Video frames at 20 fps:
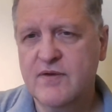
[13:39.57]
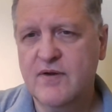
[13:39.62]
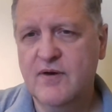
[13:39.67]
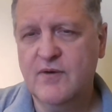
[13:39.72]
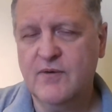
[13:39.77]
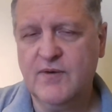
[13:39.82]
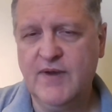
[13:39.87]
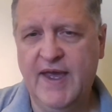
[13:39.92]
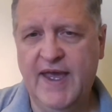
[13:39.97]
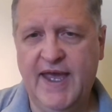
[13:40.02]

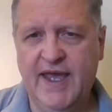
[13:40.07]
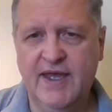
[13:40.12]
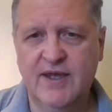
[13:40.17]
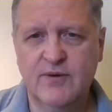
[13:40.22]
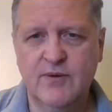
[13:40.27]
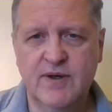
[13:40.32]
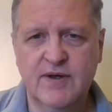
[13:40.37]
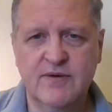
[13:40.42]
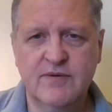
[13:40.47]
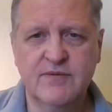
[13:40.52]
Okay,
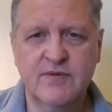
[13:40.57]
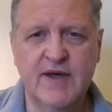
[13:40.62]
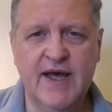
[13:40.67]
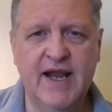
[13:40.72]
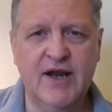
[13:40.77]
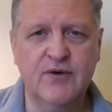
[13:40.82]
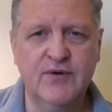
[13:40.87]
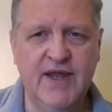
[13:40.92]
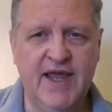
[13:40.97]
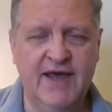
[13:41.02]
well, I
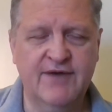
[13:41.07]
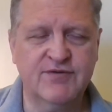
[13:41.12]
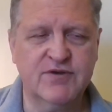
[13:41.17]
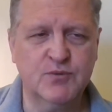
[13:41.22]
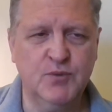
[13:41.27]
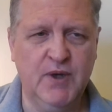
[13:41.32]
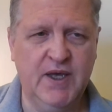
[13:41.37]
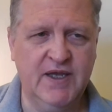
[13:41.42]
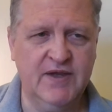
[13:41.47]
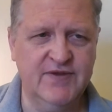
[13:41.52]
don't have to
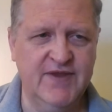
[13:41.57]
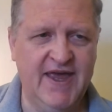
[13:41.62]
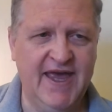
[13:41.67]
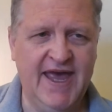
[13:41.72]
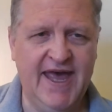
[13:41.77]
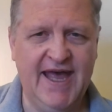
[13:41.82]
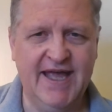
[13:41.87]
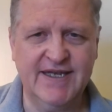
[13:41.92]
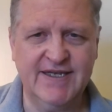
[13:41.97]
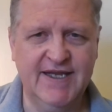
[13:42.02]
wait
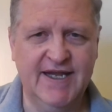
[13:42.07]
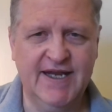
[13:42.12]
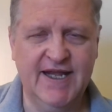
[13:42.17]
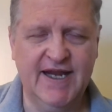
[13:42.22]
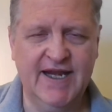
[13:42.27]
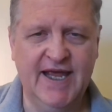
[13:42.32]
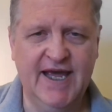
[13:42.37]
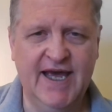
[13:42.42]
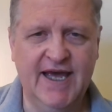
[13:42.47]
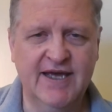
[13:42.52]
that,
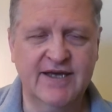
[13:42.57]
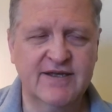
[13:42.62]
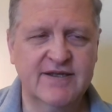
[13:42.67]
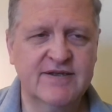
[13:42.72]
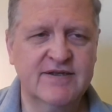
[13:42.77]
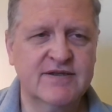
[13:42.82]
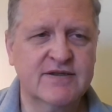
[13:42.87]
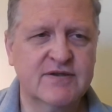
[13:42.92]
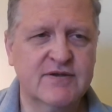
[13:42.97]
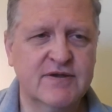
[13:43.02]
da-da-da.
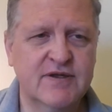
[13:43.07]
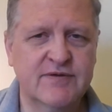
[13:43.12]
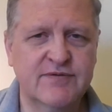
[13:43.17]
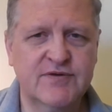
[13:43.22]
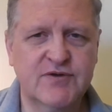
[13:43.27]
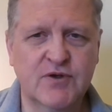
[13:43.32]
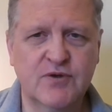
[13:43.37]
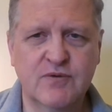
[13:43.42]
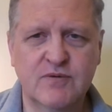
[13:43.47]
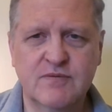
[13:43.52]

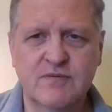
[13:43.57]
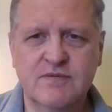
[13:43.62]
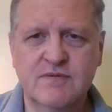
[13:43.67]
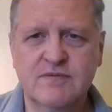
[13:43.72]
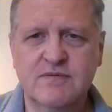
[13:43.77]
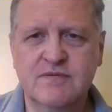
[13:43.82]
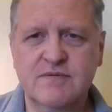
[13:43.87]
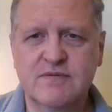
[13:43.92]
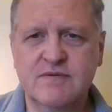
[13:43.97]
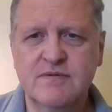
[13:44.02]
So,
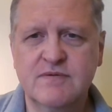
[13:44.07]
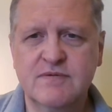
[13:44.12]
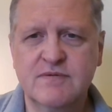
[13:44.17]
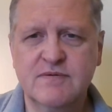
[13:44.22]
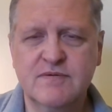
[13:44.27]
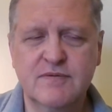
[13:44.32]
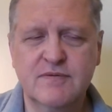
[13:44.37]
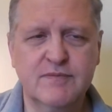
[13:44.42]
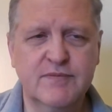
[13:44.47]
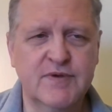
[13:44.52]

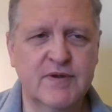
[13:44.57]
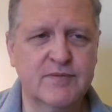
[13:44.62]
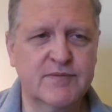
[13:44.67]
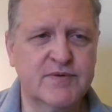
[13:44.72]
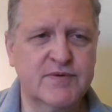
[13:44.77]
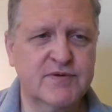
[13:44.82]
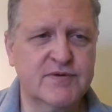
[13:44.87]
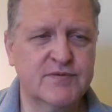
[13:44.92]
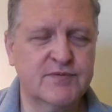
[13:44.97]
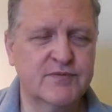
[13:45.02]

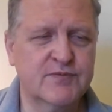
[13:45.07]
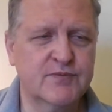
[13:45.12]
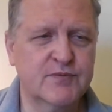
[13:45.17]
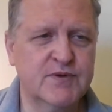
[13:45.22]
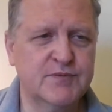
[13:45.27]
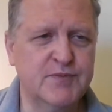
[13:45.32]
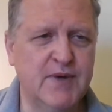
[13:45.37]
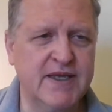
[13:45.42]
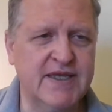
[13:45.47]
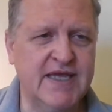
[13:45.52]

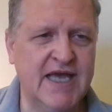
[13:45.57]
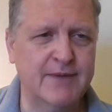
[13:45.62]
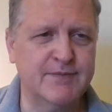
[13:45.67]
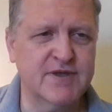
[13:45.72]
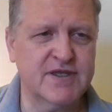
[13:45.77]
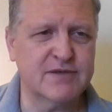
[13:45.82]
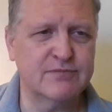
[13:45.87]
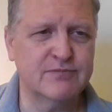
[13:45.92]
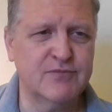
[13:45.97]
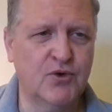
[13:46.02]
by the time you
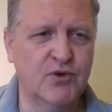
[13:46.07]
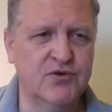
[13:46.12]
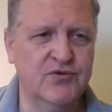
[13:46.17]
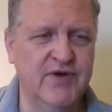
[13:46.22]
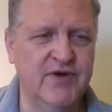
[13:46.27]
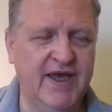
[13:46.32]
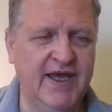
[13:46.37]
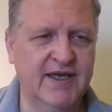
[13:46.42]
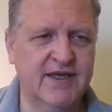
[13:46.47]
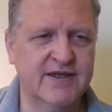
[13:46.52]
have to
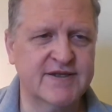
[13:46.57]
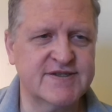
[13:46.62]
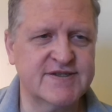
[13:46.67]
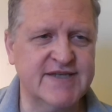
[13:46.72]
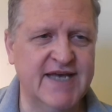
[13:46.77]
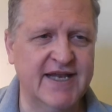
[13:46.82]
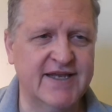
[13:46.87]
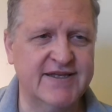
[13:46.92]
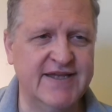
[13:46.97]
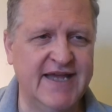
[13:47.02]
motivate, it's
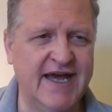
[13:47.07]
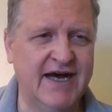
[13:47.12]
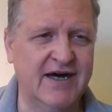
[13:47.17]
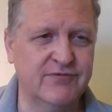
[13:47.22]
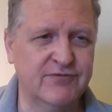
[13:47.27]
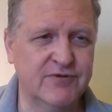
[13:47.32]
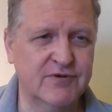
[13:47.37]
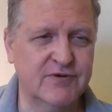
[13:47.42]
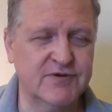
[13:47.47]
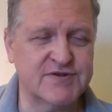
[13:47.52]
kind of
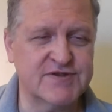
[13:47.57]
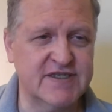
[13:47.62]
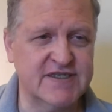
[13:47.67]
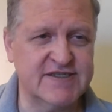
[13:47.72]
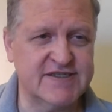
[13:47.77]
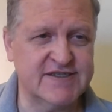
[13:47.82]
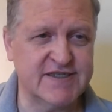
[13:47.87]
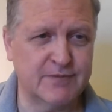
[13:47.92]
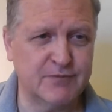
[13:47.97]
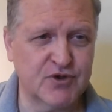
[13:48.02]
doubtful.
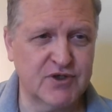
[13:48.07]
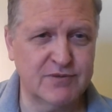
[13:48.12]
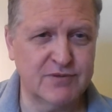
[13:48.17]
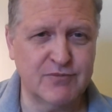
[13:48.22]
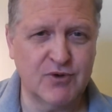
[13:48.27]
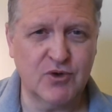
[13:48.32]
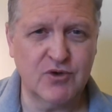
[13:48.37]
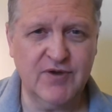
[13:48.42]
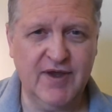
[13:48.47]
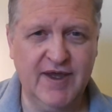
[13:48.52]
Is someone going to
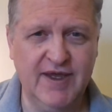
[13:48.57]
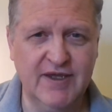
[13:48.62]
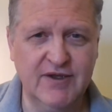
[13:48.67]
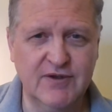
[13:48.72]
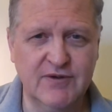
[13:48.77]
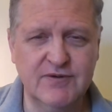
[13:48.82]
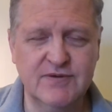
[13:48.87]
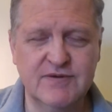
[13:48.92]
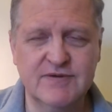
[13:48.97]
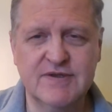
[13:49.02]
motivate
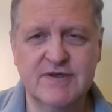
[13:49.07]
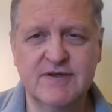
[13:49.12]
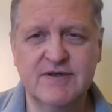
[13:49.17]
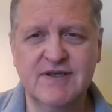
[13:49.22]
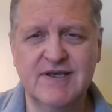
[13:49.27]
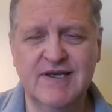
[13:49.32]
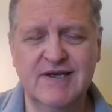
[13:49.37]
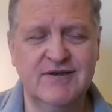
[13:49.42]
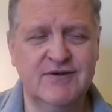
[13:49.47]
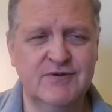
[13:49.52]
you?
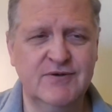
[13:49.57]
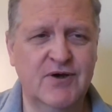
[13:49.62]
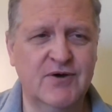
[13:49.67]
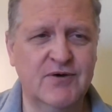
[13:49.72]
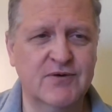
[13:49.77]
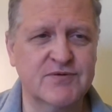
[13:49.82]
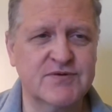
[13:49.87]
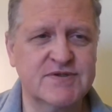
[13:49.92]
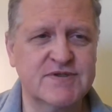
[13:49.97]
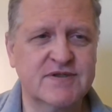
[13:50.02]
Who
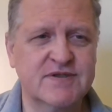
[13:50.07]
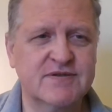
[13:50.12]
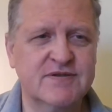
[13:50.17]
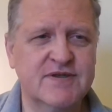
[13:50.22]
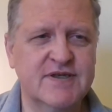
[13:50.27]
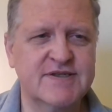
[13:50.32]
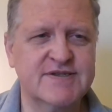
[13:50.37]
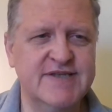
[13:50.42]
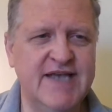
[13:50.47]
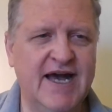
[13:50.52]
knows?
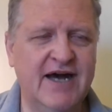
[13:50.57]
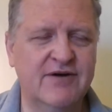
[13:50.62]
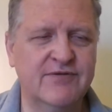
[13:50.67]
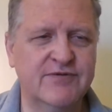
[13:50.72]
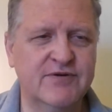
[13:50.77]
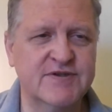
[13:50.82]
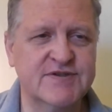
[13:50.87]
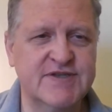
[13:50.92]
It's doubtful.